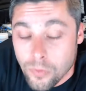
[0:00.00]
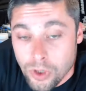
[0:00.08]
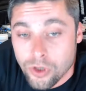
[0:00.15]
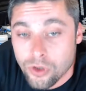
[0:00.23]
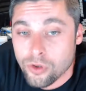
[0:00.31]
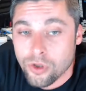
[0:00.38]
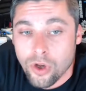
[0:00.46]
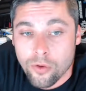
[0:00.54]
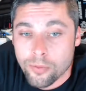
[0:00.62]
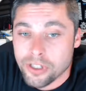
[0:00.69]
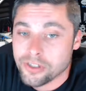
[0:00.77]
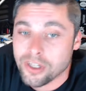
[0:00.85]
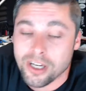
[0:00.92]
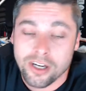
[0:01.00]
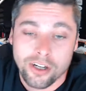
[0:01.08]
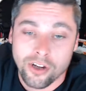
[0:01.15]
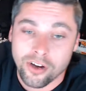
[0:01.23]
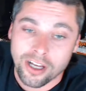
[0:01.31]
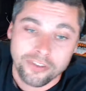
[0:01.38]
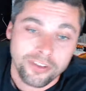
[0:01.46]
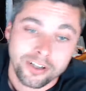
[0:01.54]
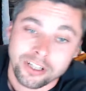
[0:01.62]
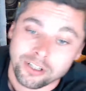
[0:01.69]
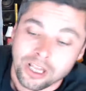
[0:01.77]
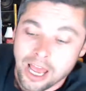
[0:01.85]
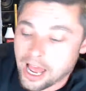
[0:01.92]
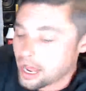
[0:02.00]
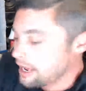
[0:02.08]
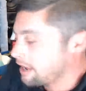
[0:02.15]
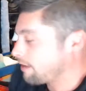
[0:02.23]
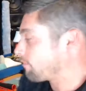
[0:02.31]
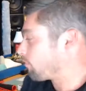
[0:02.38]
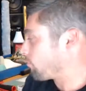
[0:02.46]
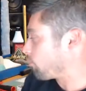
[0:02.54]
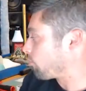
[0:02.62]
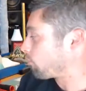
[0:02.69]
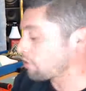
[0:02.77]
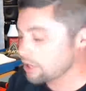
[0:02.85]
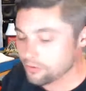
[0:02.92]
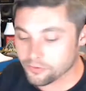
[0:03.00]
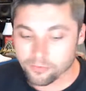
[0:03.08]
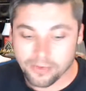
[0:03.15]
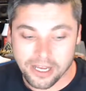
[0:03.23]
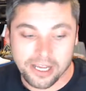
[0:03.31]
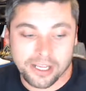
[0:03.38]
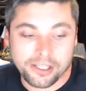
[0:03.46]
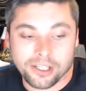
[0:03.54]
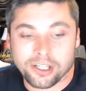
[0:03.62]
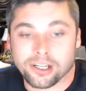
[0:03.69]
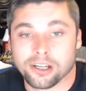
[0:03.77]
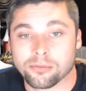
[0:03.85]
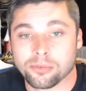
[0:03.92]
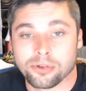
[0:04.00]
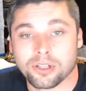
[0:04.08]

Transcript: dude, don't be scared to go out there. I have roughed mine up.